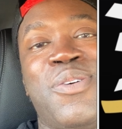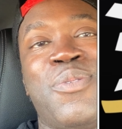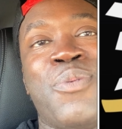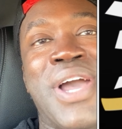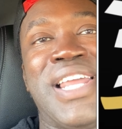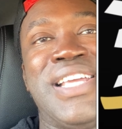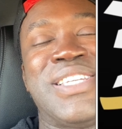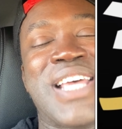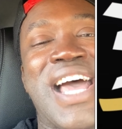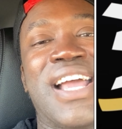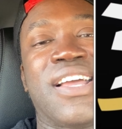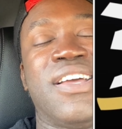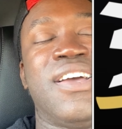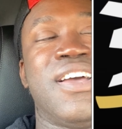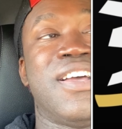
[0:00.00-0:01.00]
Weili
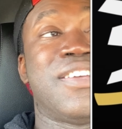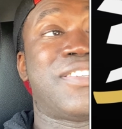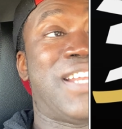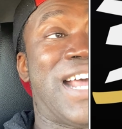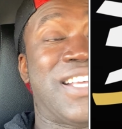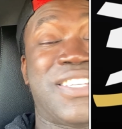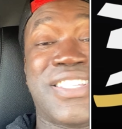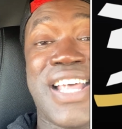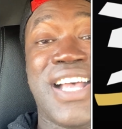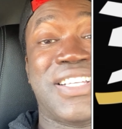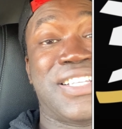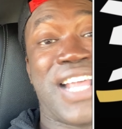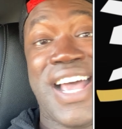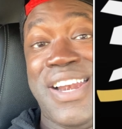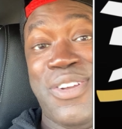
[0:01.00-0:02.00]
Zhang. So that's that's
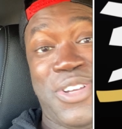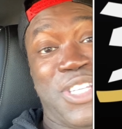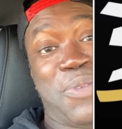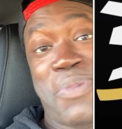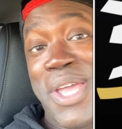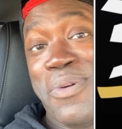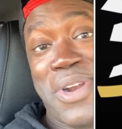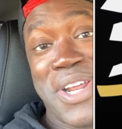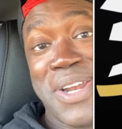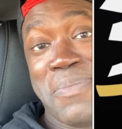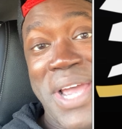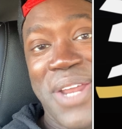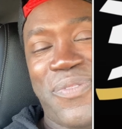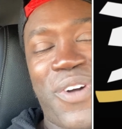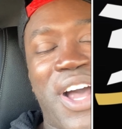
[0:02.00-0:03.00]
that looks to be one of the
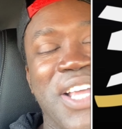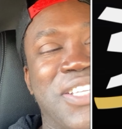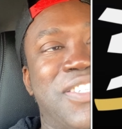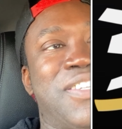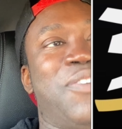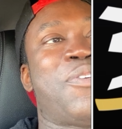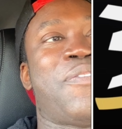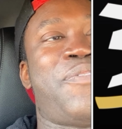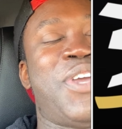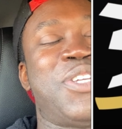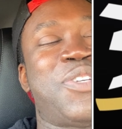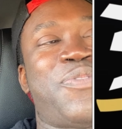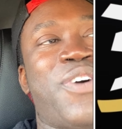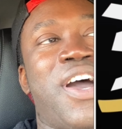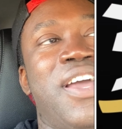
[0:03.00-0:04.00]
main fights or
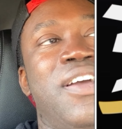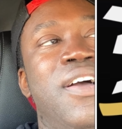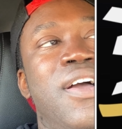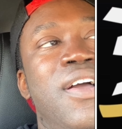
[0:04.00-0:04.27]
feature fight.